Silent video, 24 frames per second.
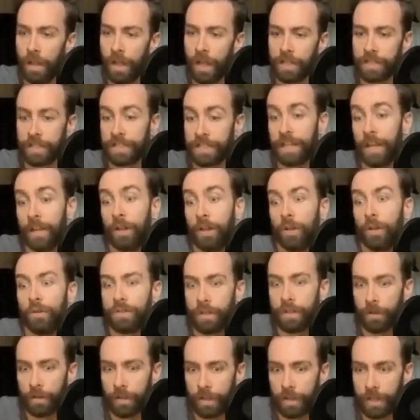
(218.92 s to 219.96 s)
It's a
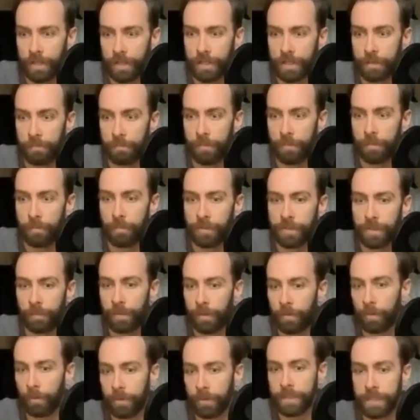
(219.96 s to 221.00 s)
psychological condition. Some
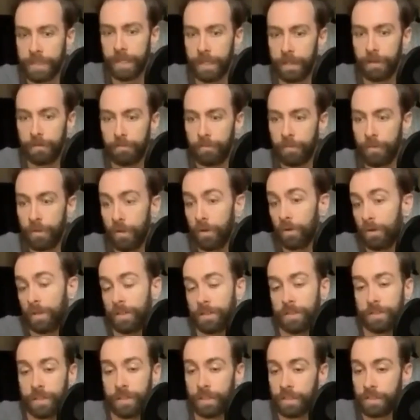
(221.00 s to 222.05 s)
people would say no,
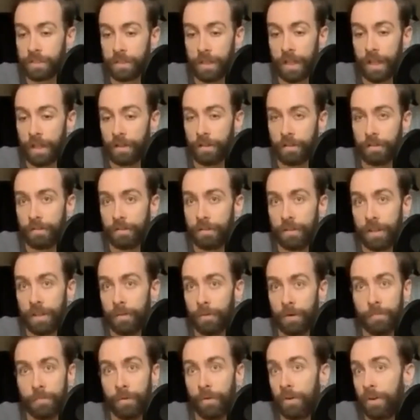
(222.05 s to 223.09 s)
it's just that they
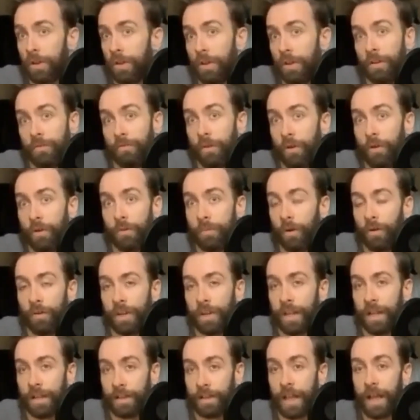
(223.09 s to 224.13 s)
were born in the wrong
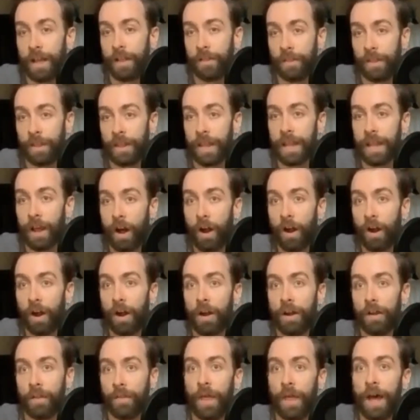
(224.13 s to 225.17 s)
body and that they
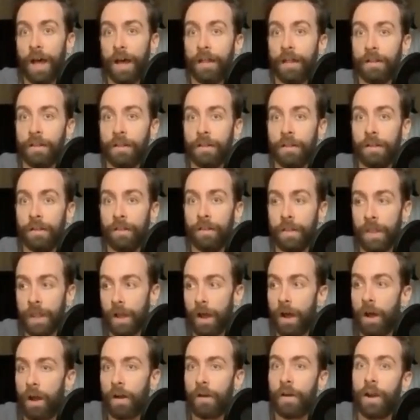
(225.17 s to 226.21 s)
are
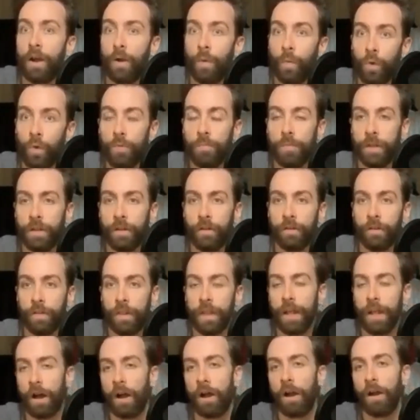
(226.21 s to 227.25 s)
a woman or
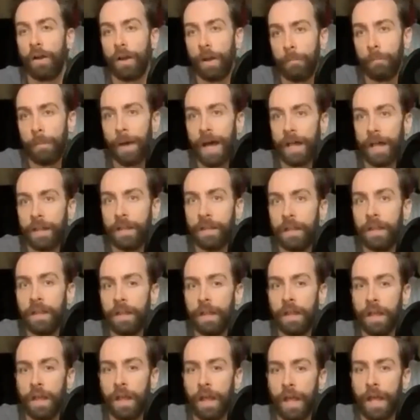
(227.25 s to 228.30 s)
they are a man.
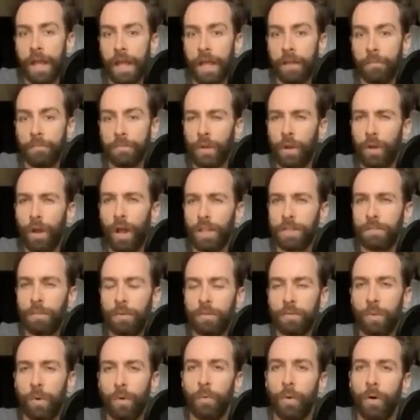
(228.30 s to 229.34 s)
So I
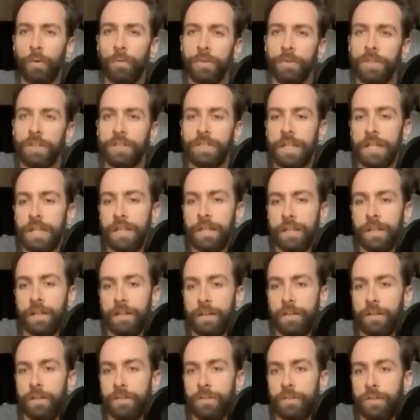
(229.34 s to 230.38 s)
suppose what would you say
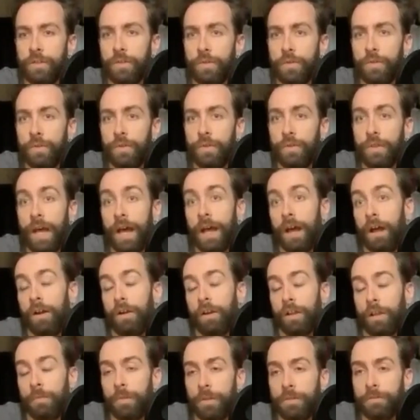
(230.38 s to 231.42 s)
to that
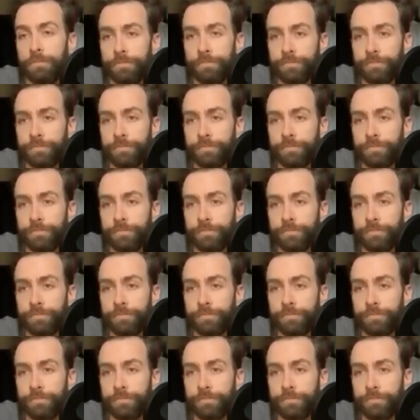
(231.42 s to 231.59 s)
argument?